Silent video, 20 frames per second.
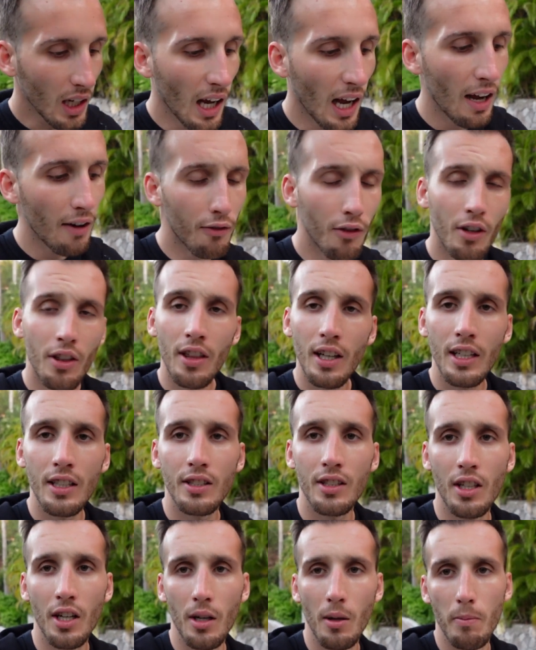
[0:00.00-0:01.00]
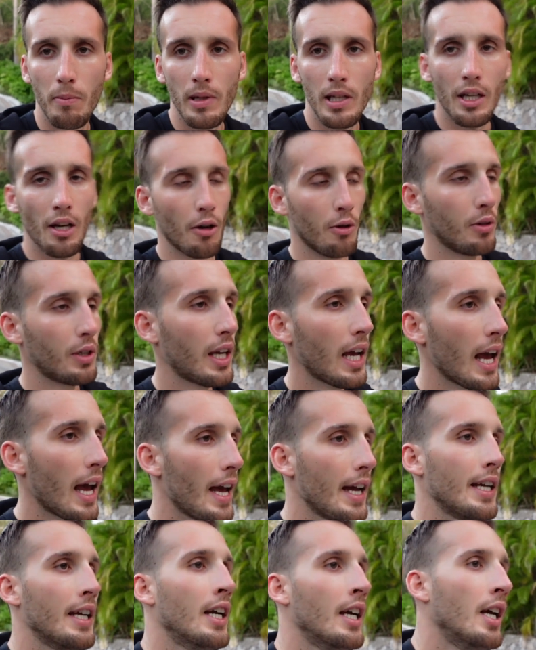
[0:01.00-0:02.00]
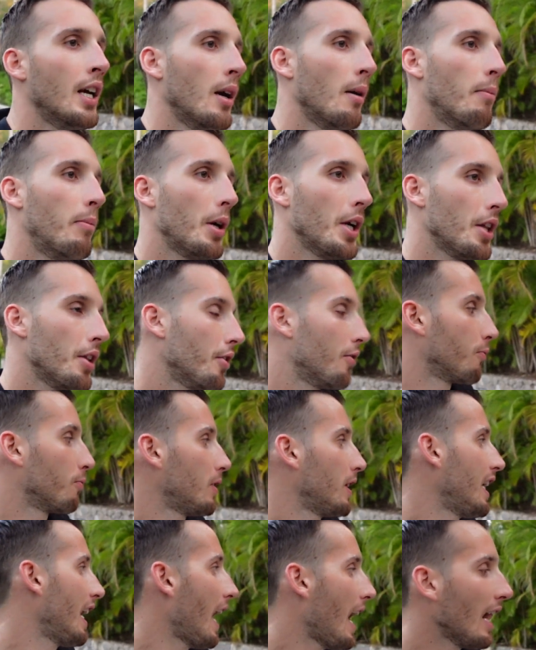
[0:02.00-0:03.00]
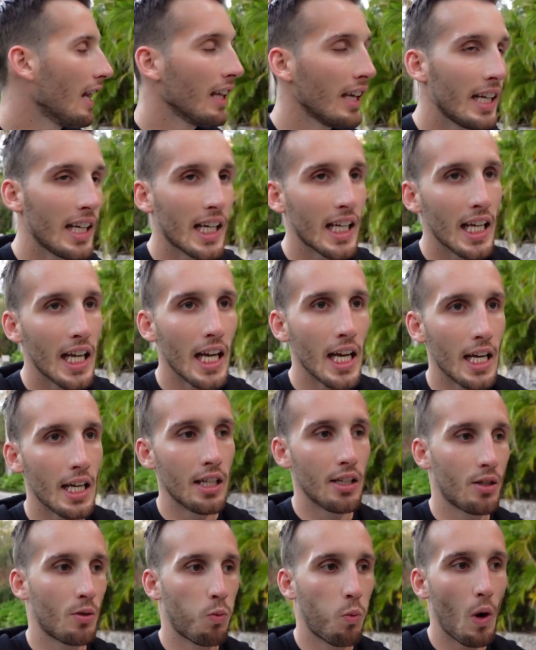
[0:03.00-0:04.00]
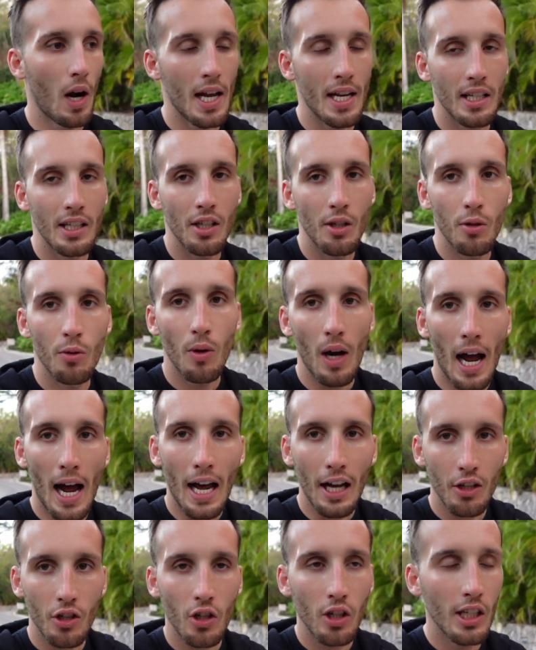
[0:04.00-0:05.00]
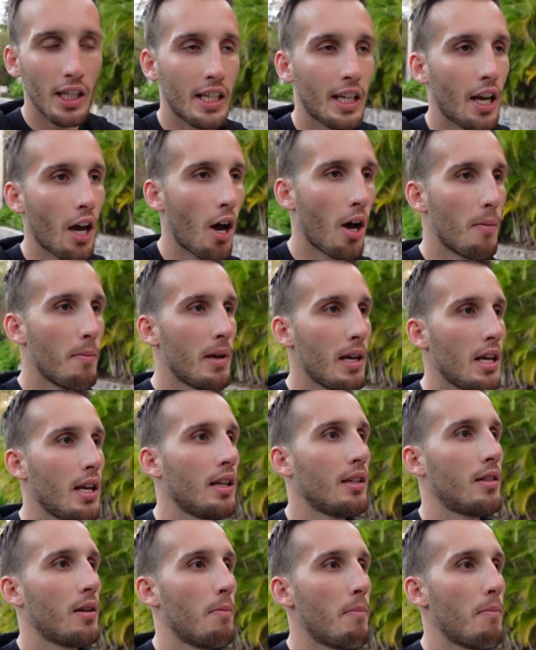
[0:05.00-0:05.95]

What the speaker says: everything's going to be okay. But the reality is, when you actually come here to